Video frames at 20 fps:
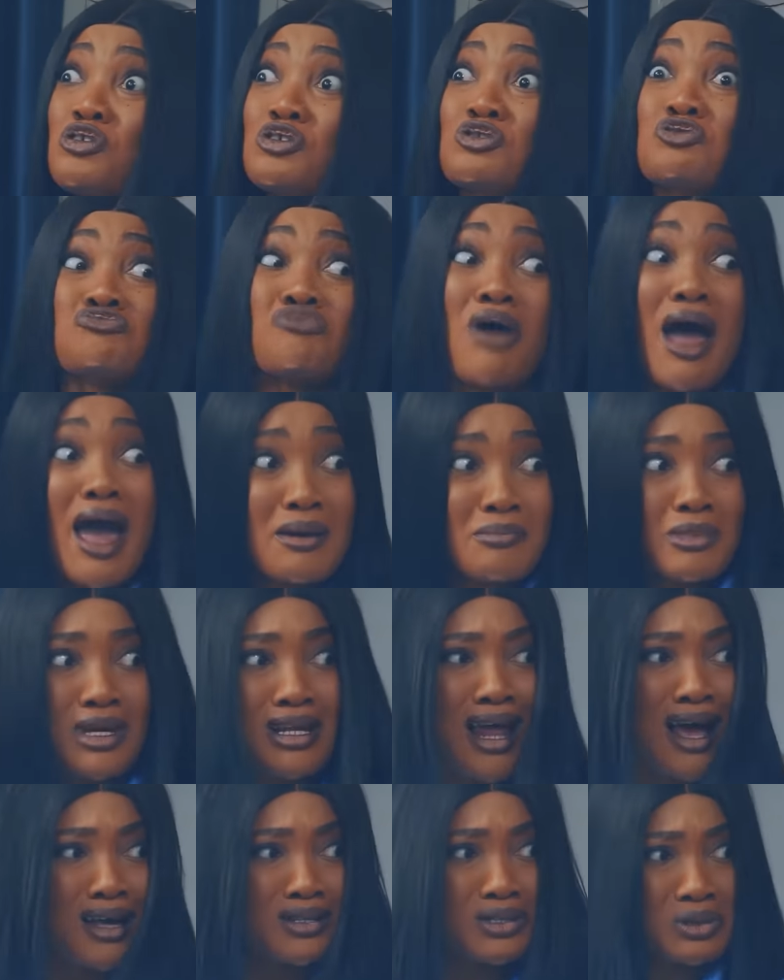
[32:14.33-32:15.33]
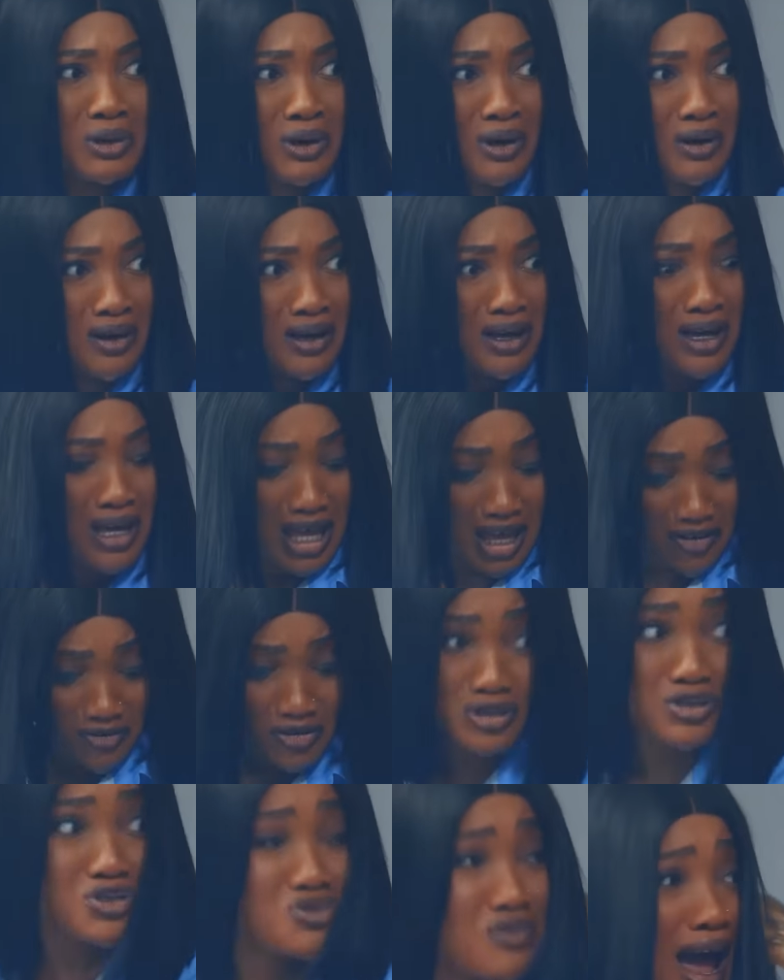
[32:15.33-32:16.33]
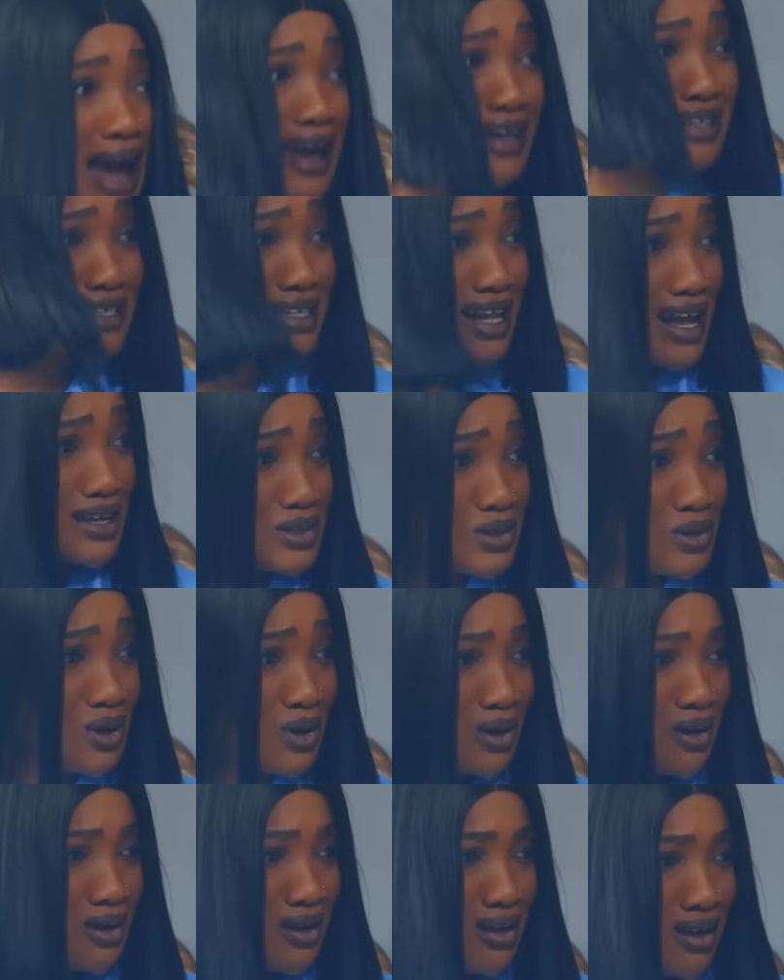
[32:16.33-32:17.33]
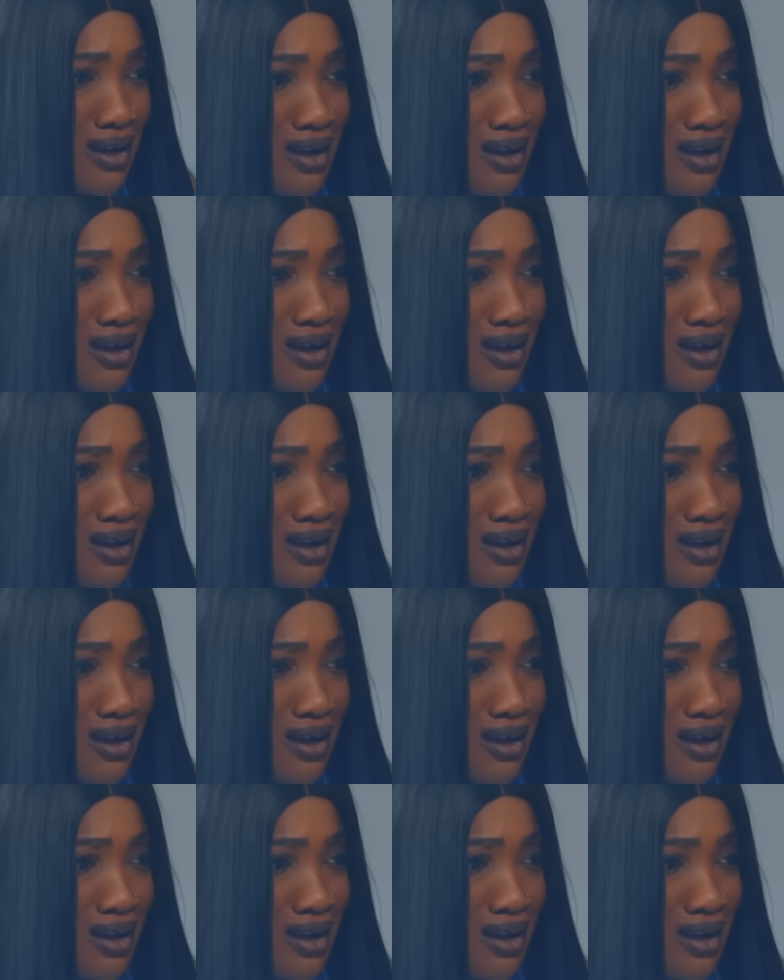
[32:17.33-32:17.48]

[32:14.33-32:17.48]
you try me, Lasson, if you try it, Lasson.